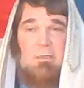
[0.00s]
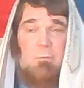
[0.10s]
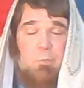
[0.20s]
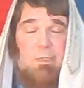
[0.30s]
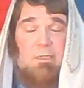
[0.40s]
are
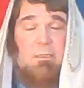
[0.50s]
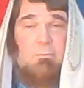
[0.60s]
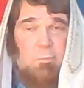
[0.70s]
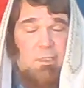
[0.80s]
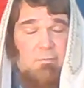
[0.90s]
pretty
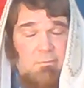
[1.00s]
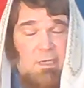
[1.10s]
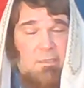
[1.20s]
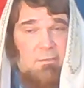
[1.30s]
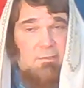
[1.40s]
pretty
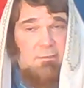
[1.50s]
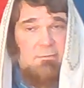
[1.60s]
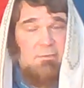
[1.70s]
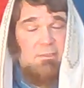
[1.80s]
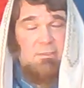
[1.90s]
right on.
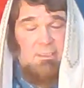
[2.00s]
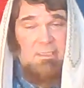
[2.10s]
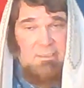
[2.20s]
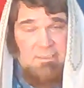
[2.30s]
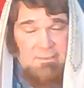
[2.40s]
We
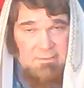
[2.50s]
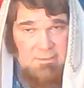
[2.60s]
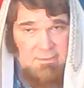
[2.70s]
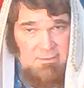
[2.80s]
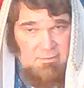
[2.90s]
need to
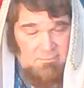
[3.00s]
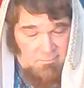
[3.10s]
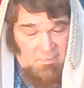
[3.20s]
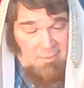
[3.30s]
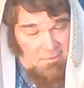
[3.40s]

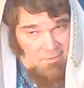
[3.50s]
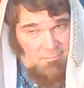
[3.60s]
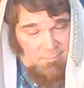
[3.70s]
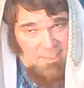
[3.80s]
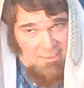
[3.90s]
maybe
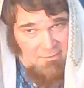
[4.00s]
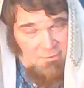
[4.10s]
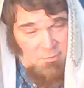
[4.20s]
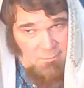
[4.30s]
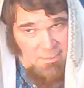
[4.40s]
repent a
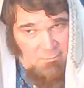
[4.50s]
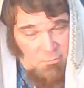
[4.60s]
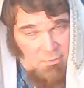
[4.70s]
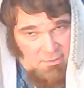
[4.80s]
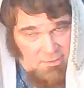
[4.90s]
little bit
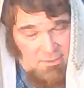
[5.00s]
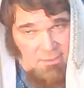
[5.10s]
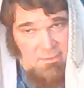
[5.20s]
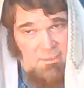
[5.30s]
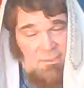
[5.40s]
more,
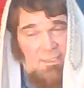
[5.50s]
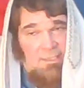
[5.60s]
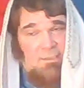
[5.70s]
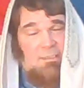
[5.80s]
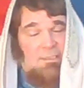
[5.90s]
church, on
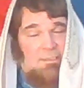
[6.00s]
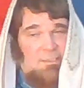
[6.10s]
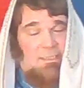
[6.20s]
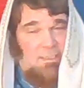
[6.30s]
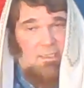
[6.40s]
that in
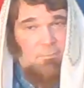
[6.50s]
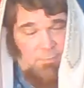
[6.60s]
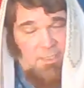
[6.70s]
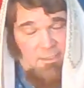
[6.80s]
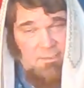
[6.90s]
synagogue
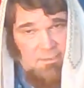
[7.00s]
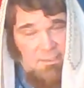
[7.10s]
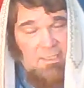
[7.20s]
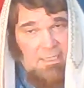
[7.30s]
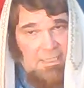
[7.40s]
parish,
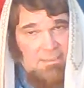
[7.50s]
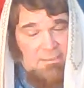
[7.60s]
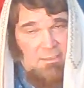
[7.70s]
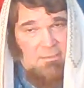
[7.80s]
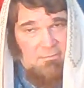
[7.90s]
and
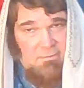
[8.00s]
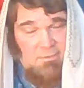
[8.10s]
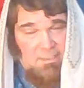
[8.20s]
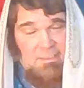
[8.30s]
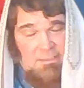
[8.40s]
start
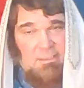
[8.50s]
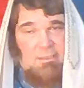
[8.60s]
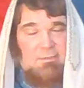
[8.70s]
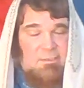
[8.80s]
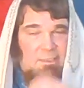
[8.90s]
looking to
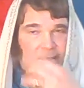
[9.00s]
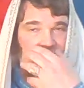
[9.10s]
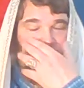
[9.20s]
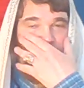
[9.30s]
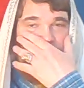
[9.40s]
those things a
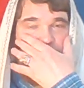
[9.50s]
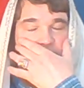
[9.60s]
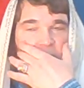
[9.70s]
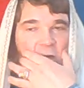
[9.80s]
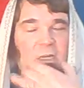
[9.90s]
little bit
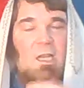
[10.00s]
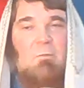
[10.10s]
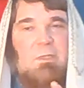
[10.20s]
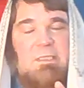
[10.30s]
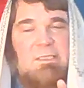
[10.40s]
better.
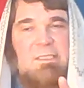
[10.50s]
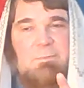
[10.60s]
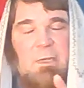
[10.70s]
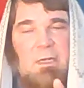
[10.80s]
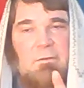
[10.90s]
But the
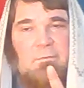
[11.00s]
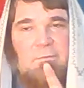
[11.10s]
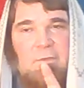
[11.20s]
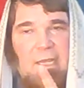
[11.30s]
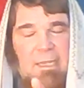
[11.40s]
spirit of
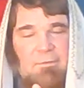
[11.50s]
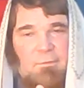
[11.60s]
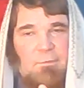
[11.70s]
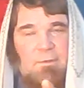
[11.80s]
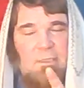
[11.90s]

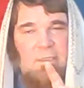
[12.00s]
life,